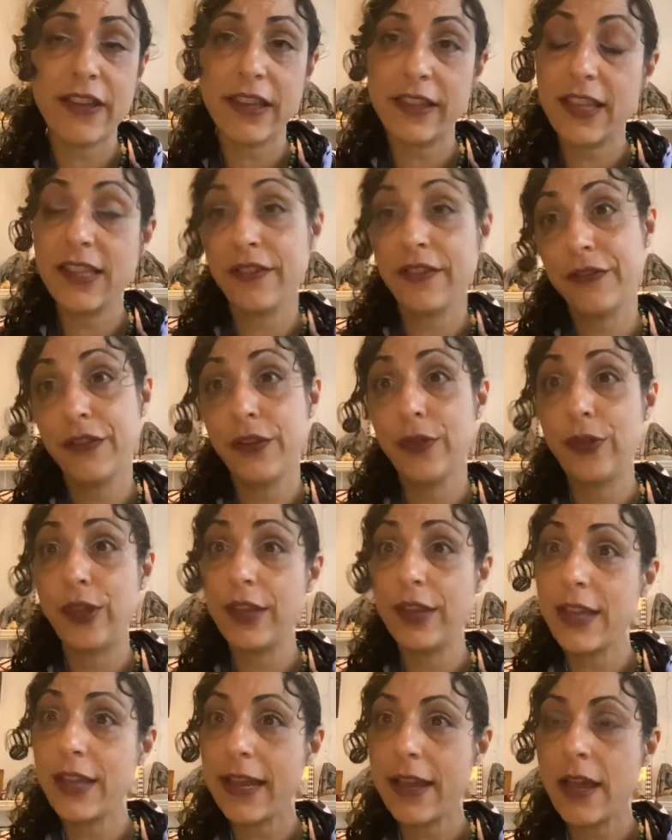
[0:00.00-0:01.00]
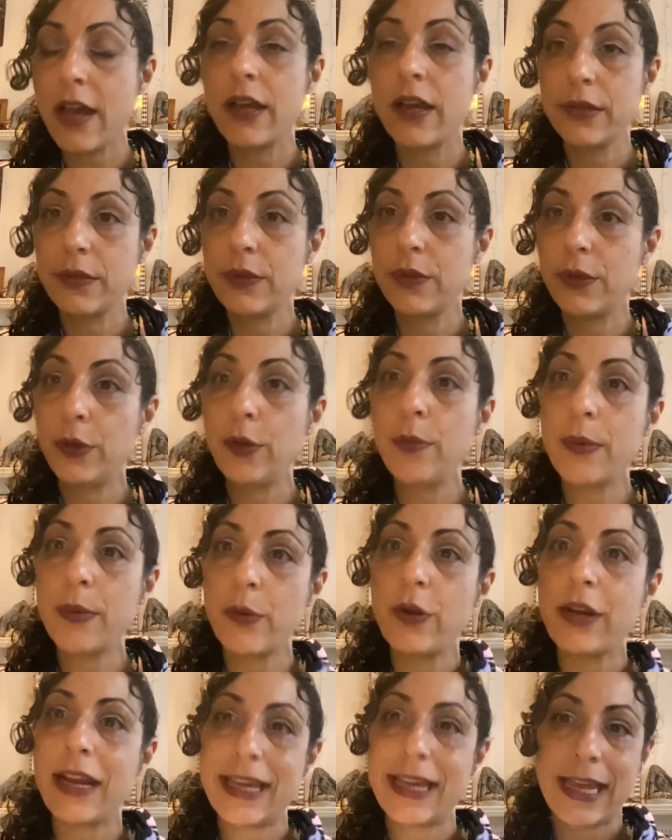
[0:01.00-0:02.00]
There's a few things I can't do, but
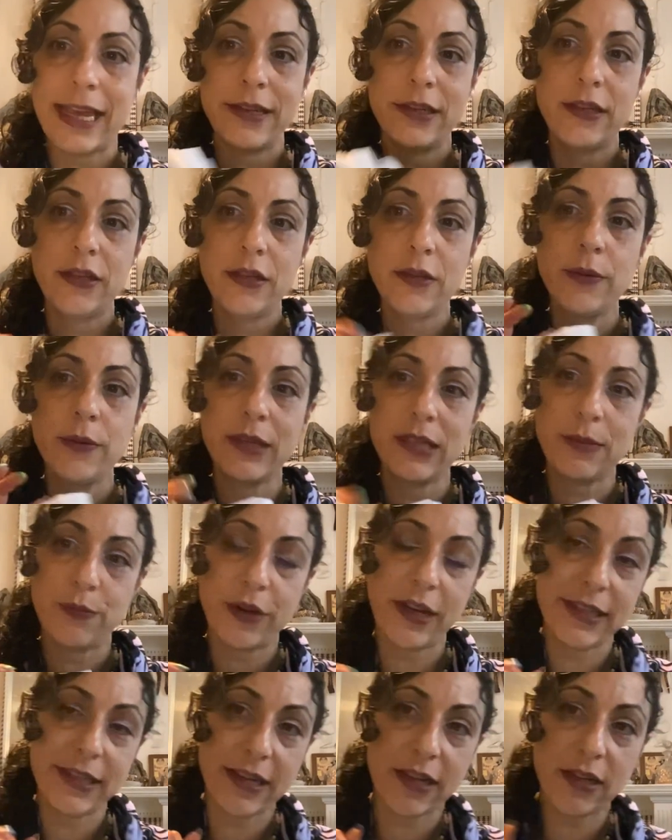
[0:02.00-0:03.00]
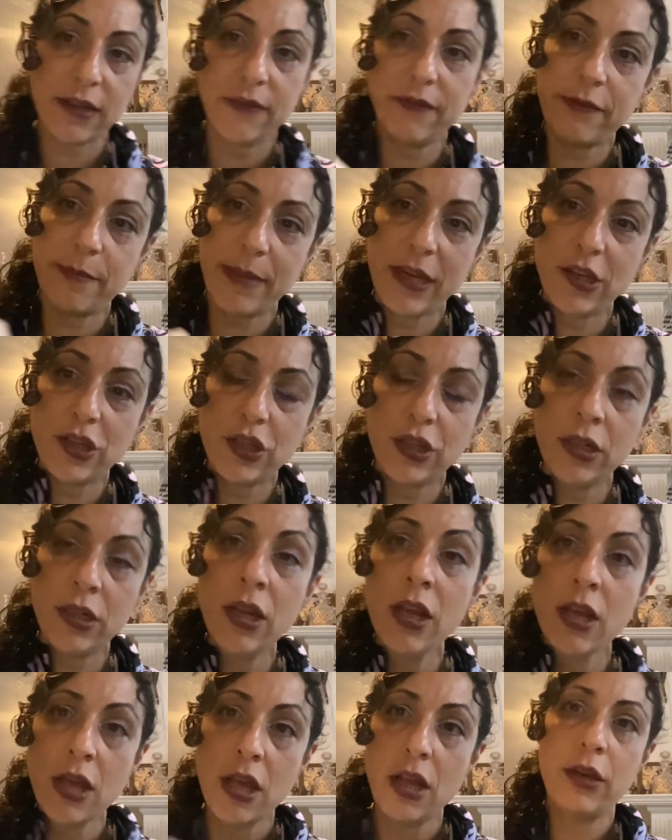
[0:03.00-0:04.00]
what I can do is break down information,
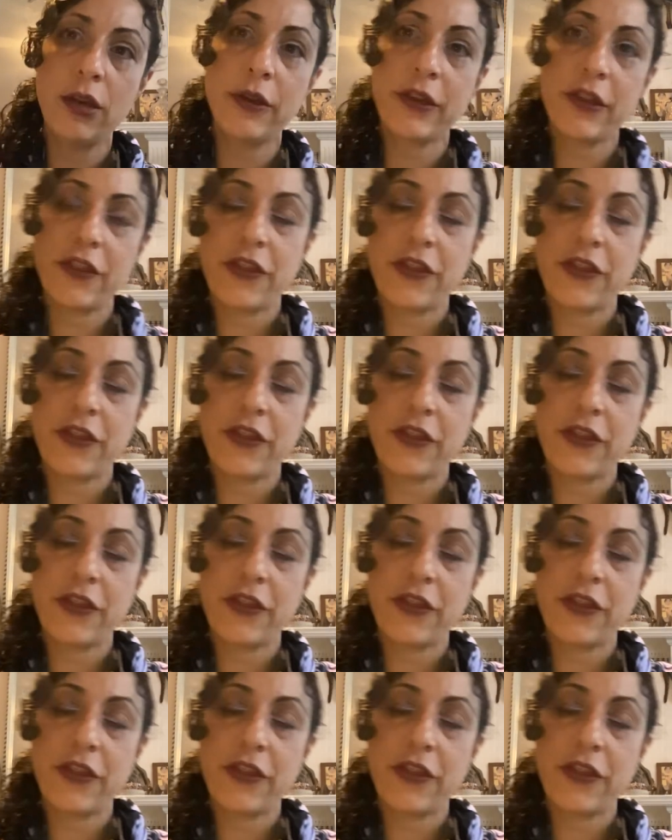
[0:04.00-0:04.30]
look at